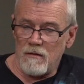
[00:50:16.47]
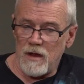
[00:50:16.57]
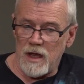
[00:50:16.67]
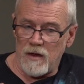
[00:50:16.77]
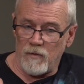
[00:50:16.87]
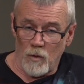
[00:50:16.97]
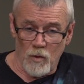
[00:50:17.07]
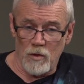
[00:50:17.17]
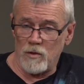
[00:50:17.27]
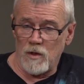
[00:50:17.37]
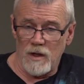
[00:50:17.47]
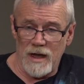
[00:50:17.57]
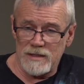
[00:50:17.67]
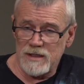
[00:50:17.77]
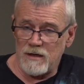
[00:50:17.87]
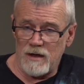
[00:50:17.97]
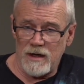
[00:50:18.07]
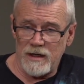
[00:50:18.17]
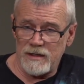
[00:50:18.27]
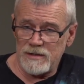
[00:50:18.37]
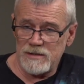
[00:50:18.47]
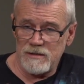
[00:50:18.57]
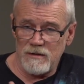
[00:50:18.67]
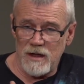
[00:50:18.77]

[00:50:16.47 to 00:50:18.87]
and they're world-class guys,